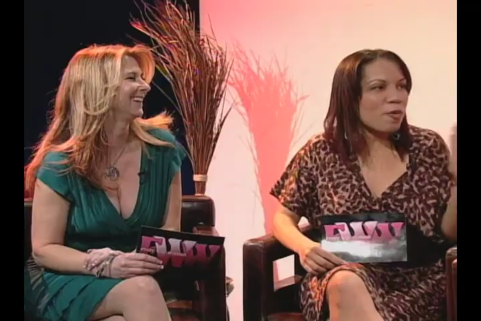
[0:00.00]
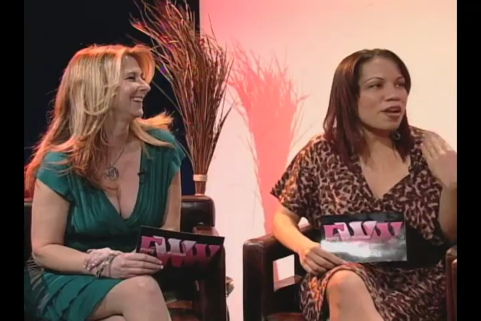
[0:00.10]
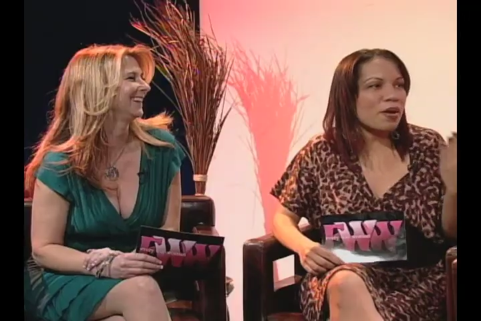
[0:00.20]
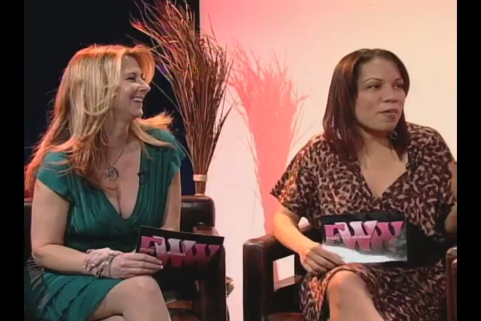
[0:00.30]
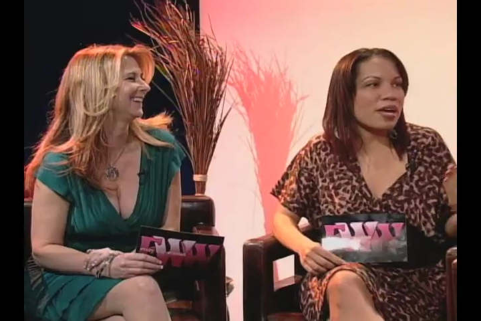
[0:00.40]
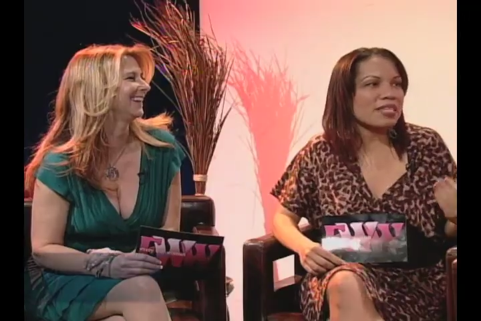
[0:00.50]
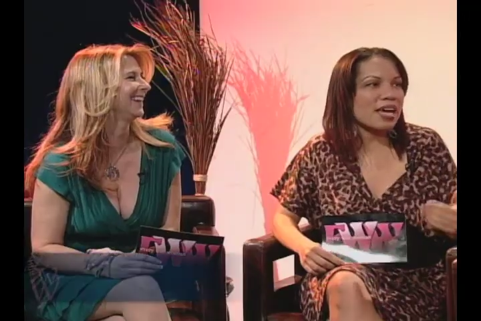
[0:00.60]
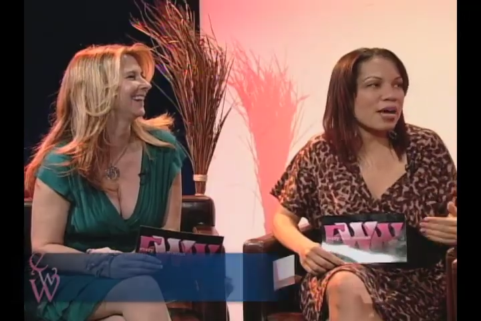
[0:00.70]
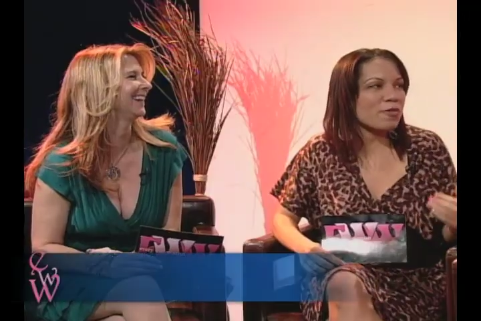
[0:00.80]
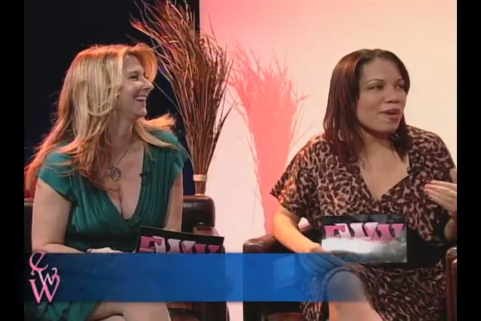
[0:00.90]
Speaker 1: one-on-one
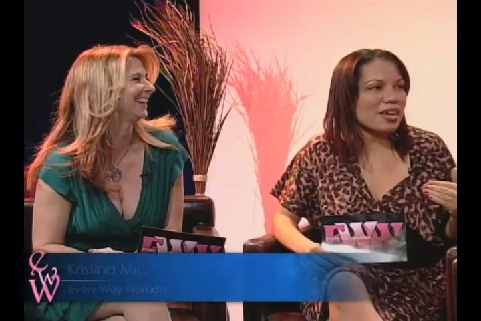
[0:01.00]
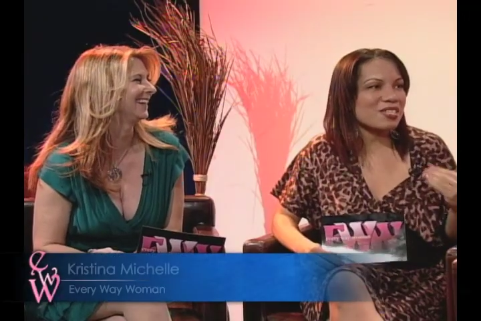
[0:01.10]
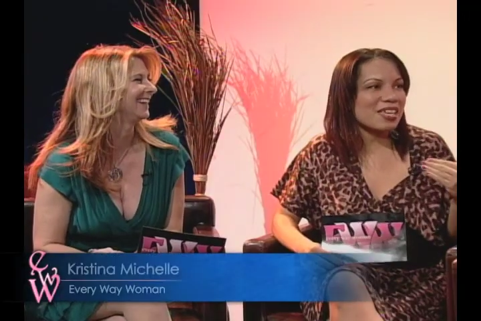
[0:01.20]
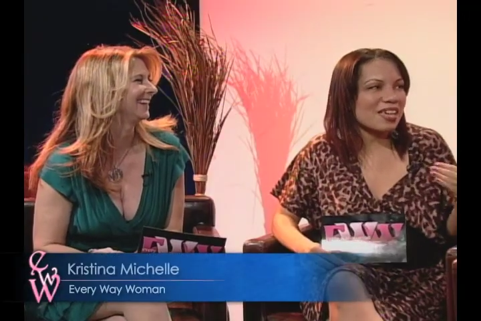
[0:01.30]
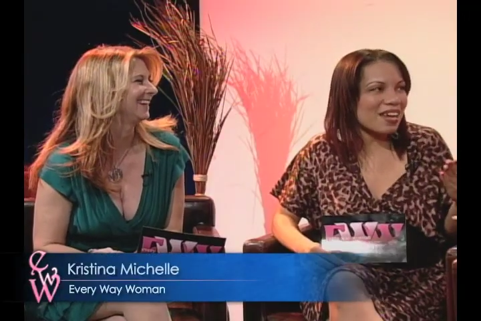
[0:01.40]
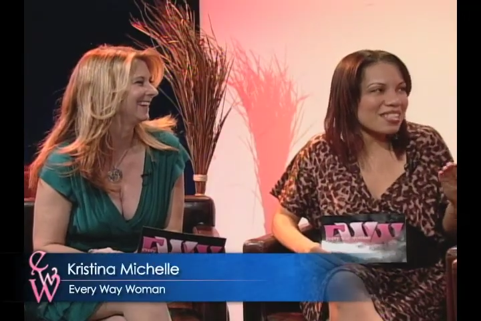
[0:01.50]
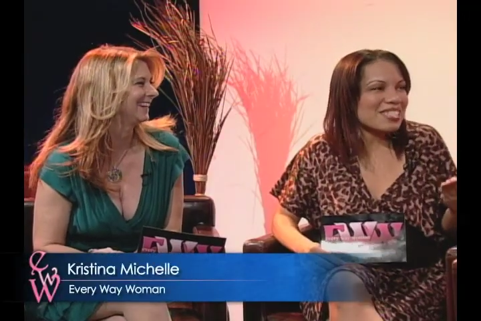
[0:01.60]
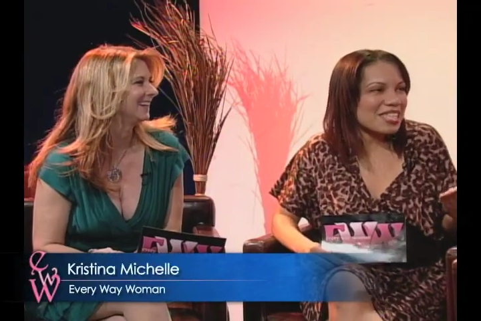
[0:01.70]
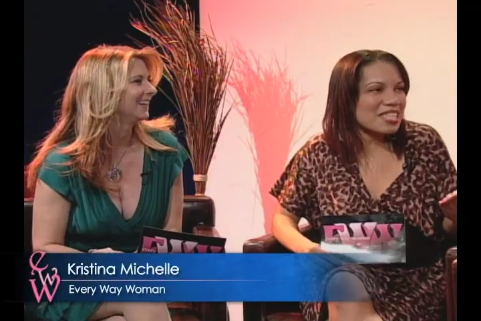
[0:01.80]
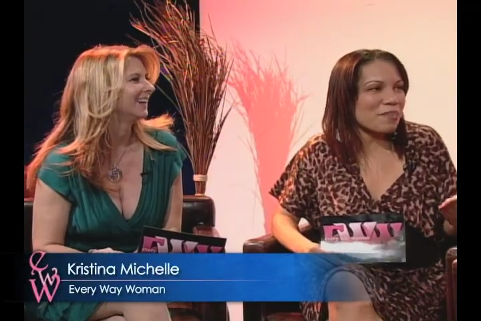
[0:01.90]
time where actually
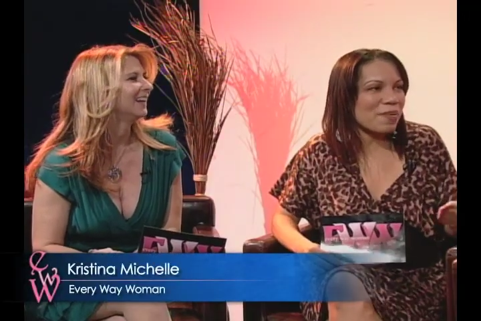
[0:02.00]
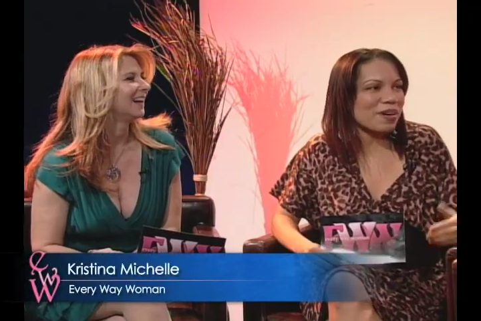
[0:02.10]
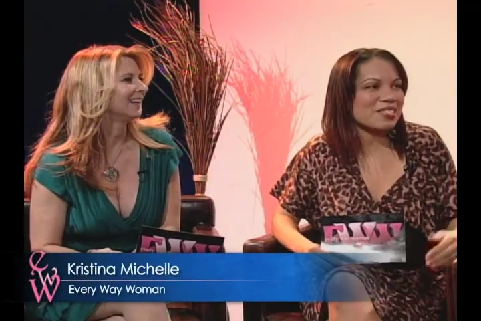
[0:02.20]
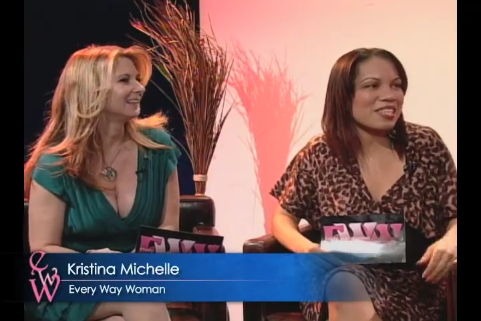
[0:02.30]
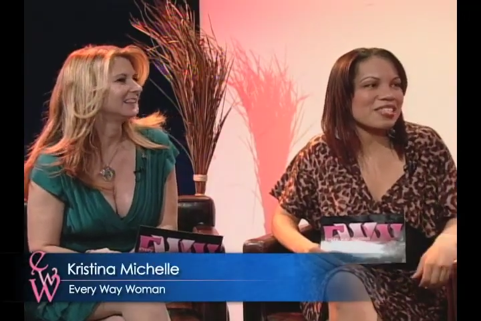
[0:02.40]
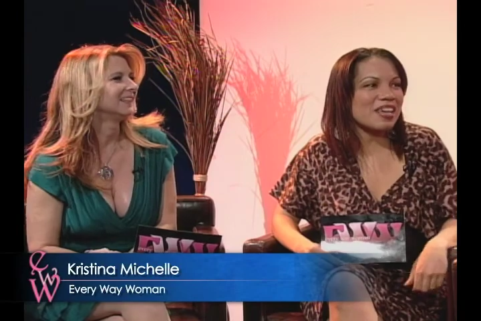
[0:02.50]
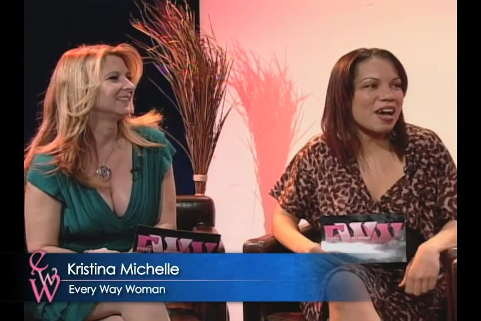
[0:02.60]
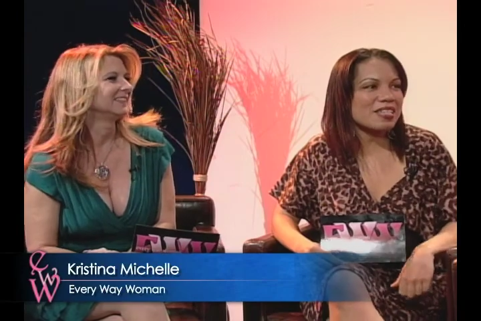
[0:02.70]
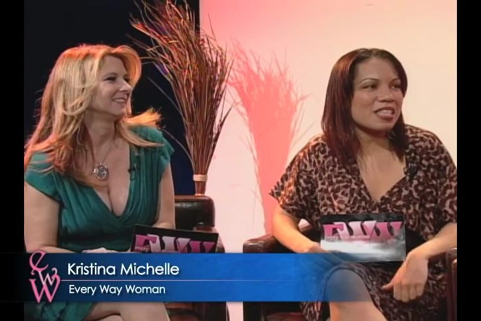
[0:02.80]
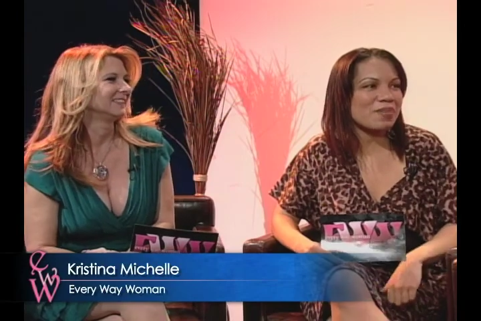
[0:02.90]
see the person and
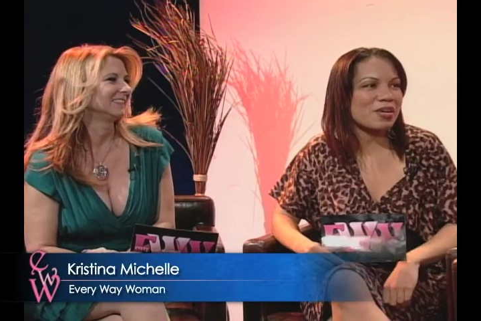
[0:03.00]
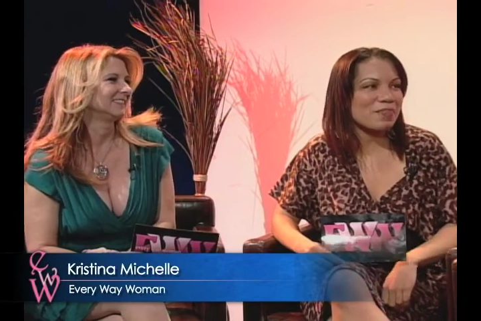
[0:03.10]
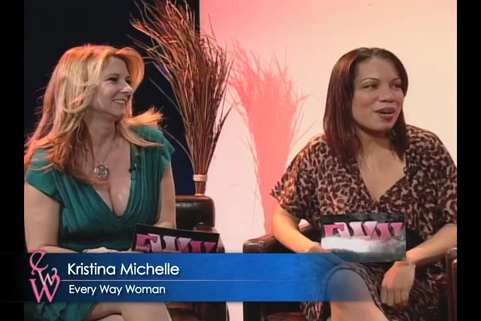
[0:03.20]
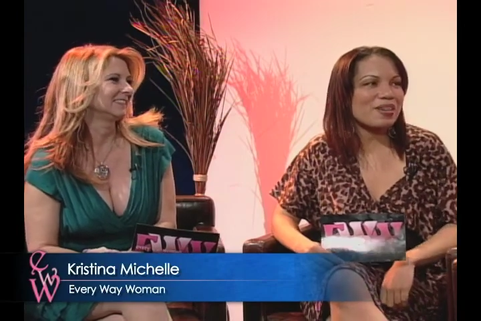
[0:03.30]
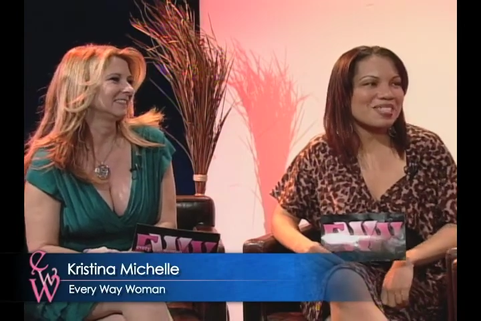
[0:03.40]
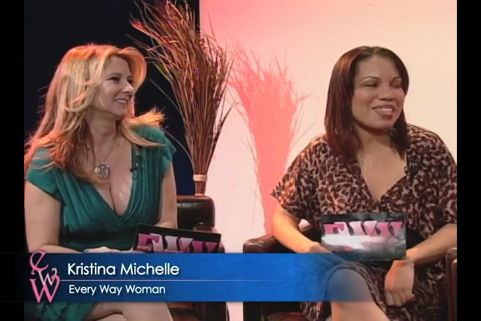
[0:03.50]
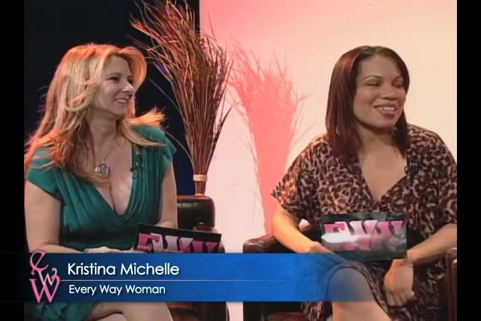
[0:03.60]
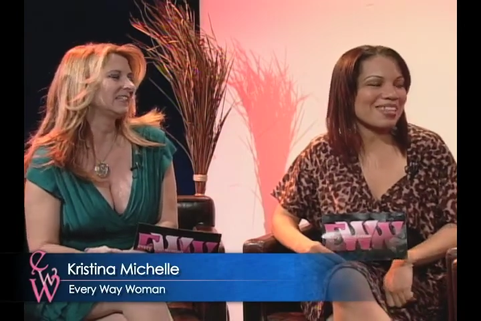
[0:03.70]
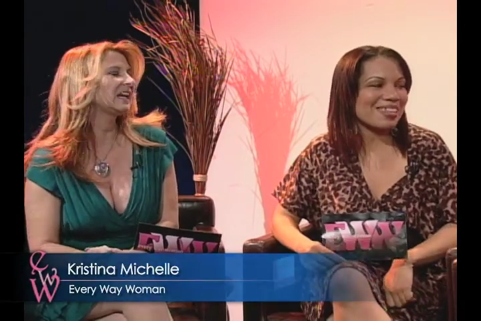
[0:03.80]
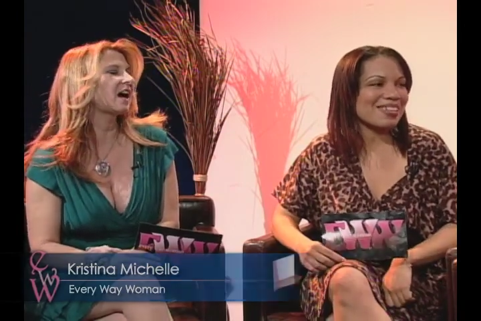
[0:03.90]
talk to them in
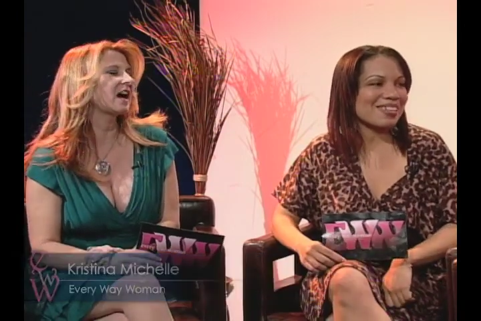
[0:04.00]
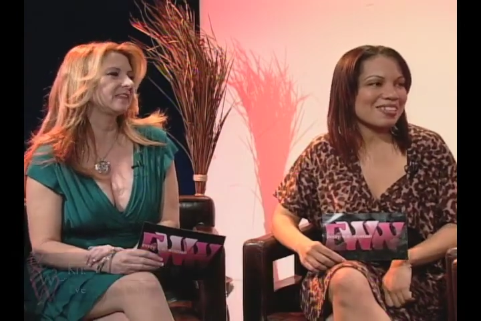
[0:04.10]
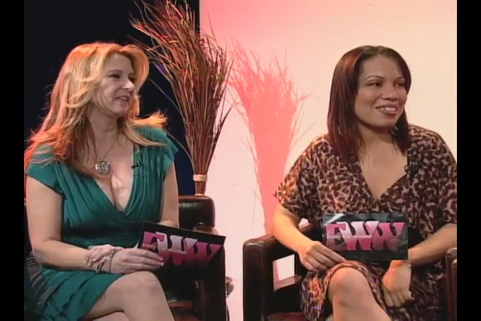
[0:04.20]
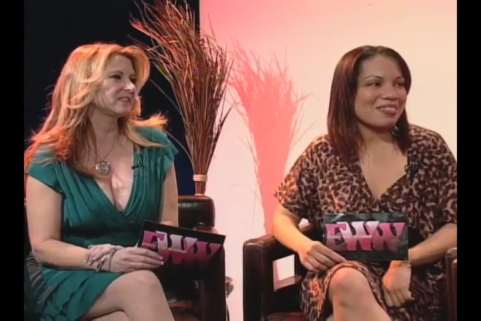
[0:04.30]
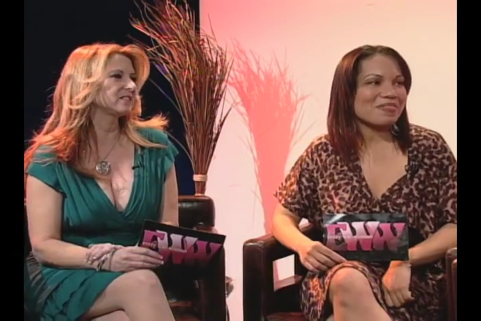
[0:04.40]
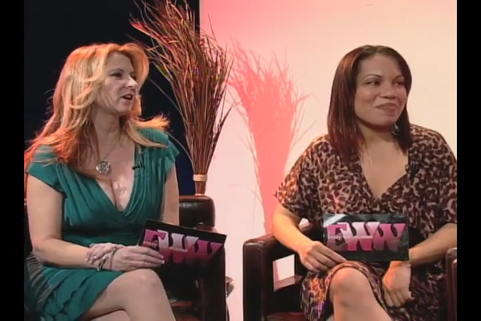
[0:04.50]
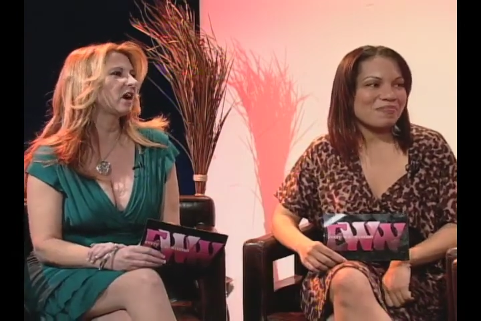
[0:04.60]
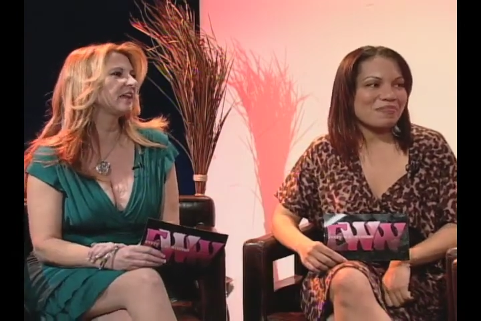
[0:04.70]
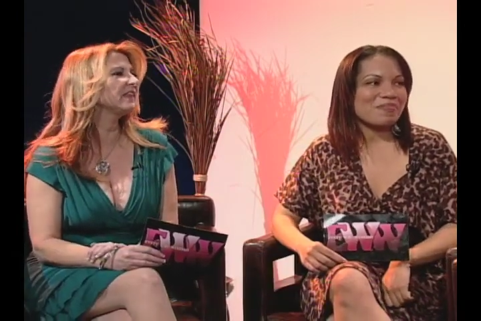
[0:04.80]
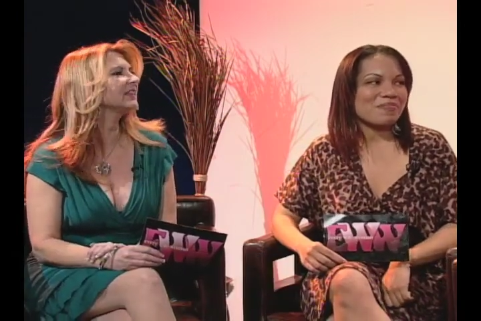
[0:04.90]
person. I think so. I think